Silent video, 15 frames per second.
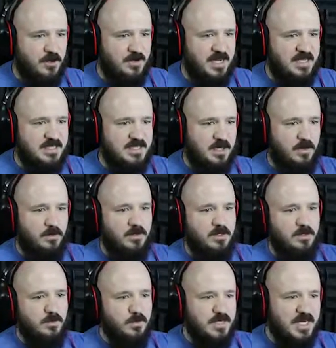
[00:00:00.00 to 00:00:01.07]
Okay, so,
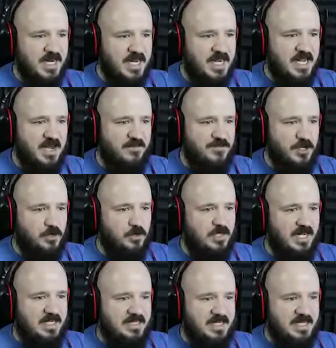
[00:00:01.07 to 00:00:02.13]
would any of you
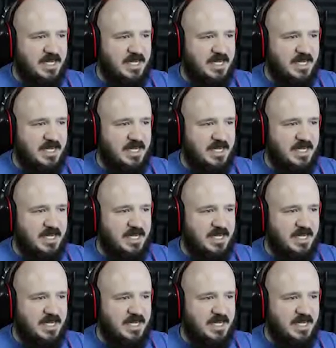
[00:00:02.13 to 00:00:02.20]
like to